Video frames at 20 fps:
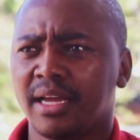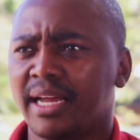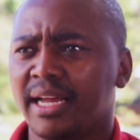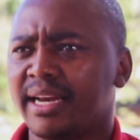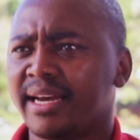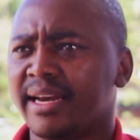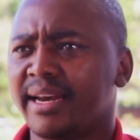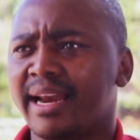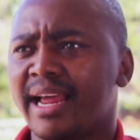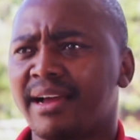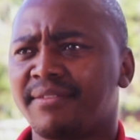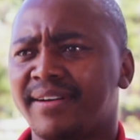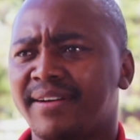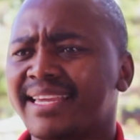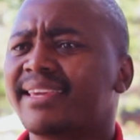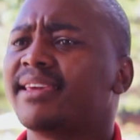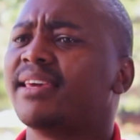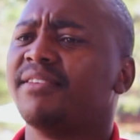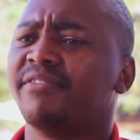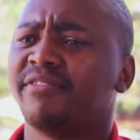Never
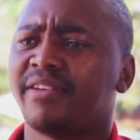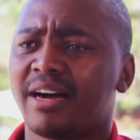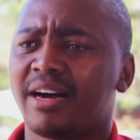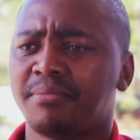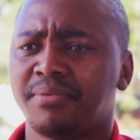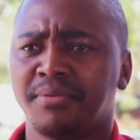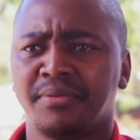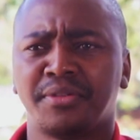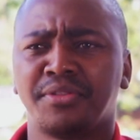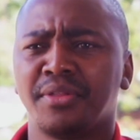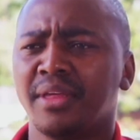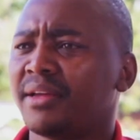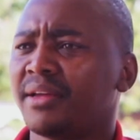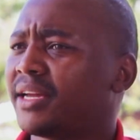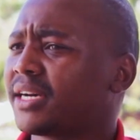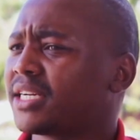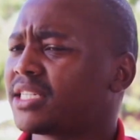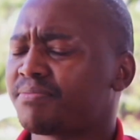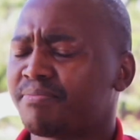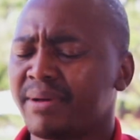give up,
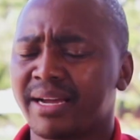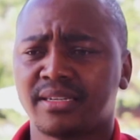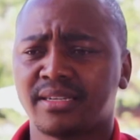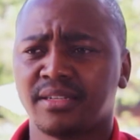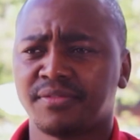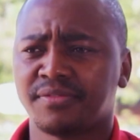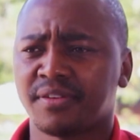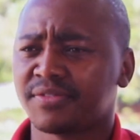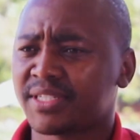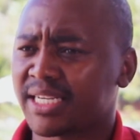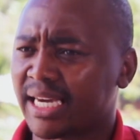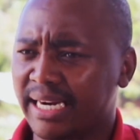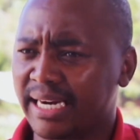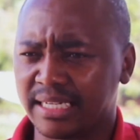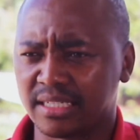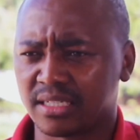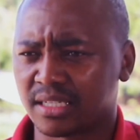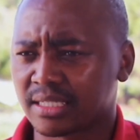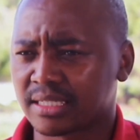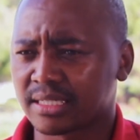irrespective of
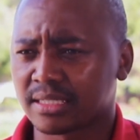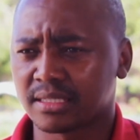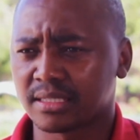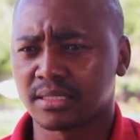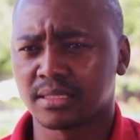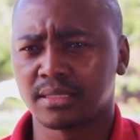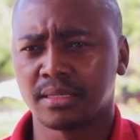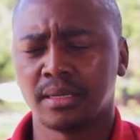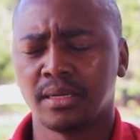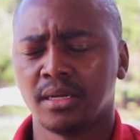challenges.